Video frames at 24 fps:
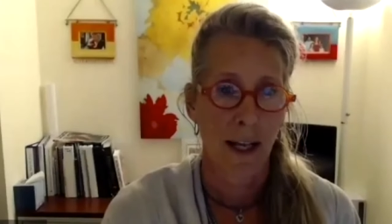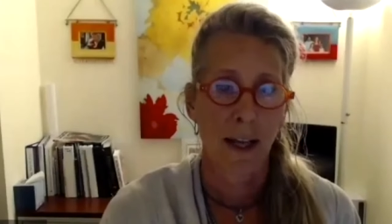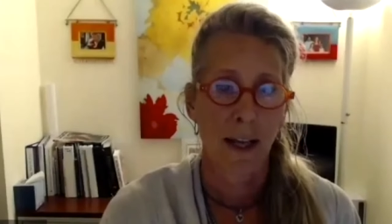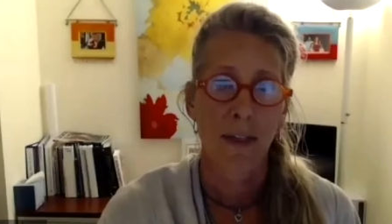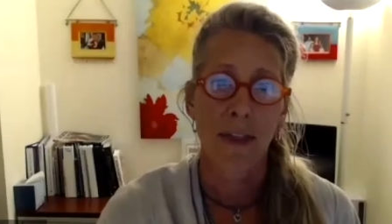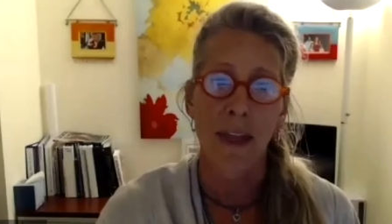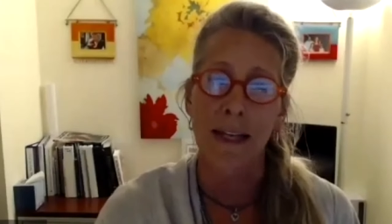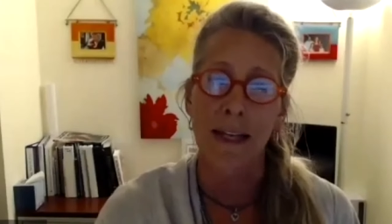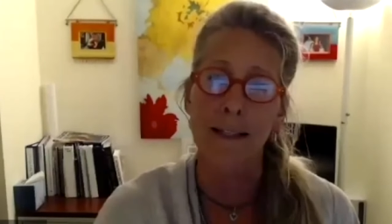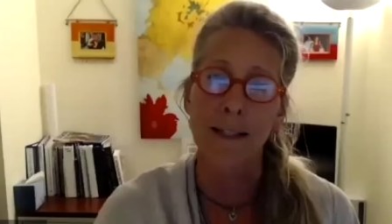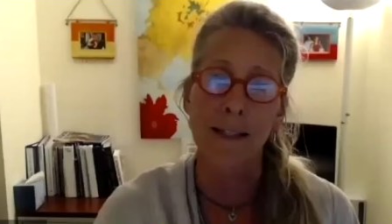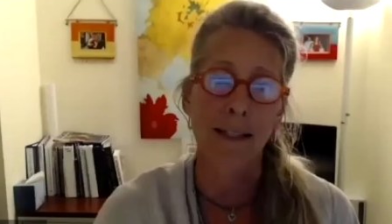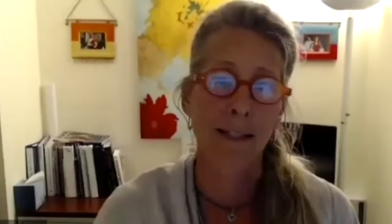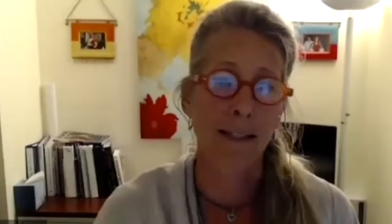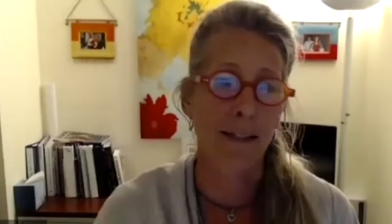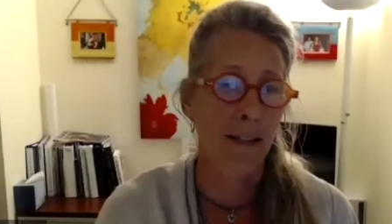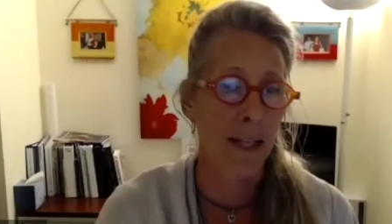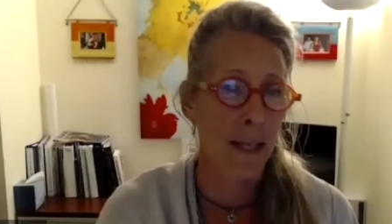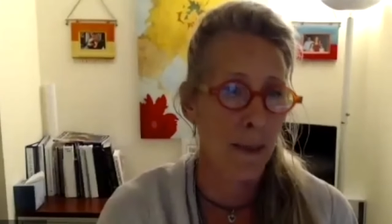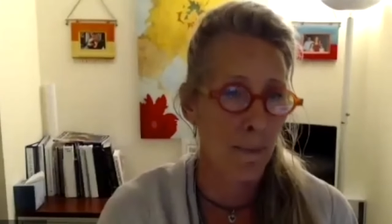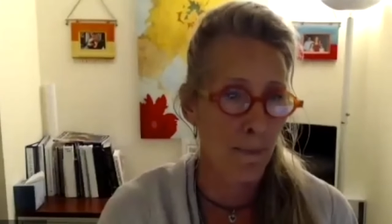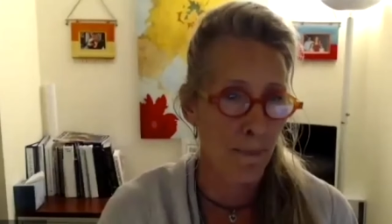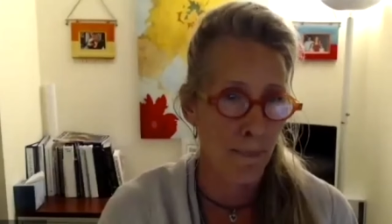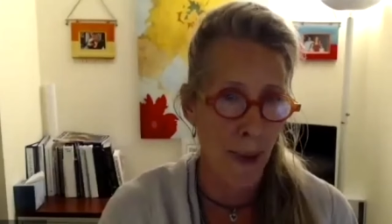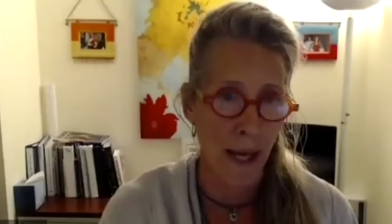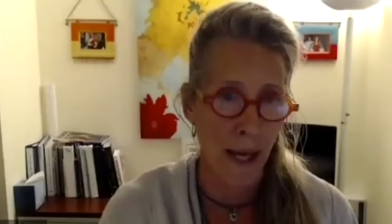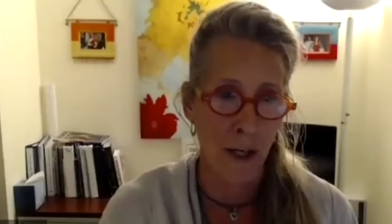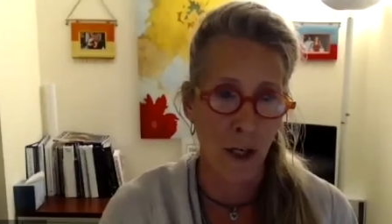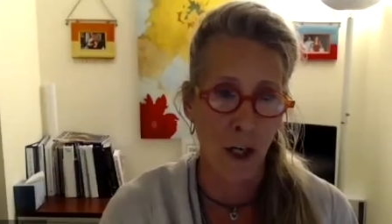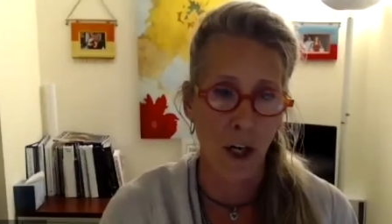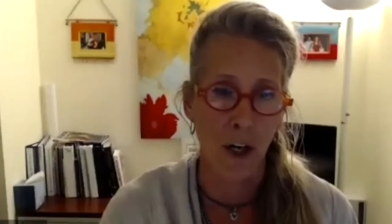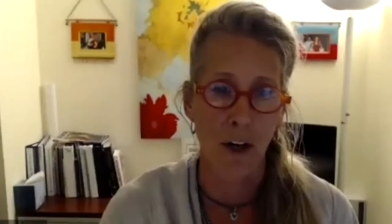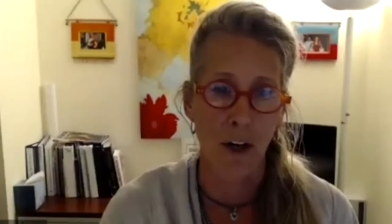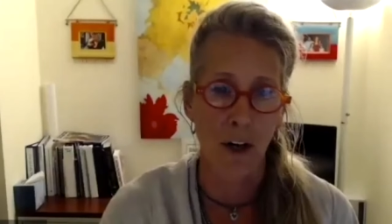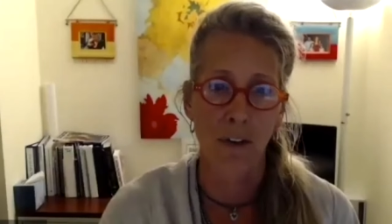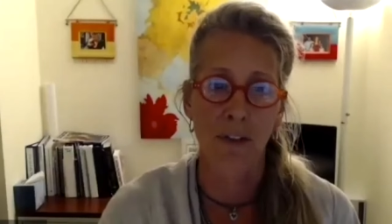they sleep
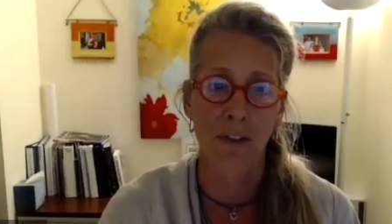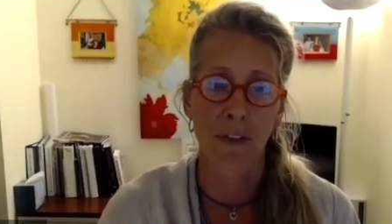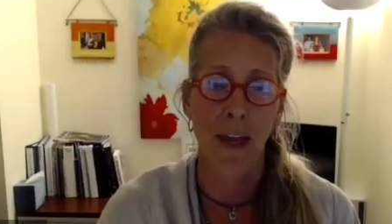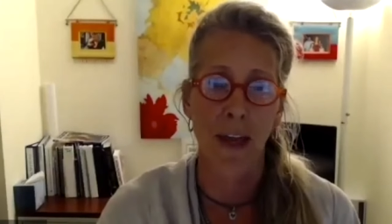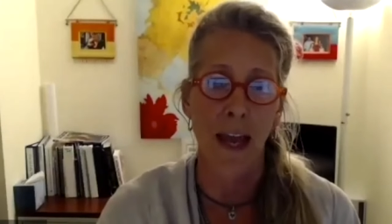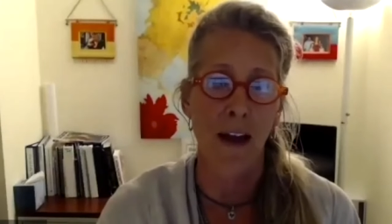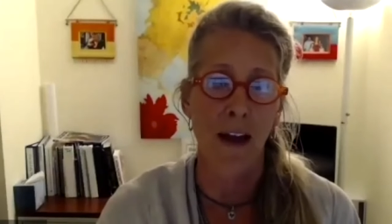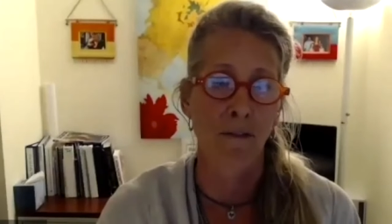better, they have a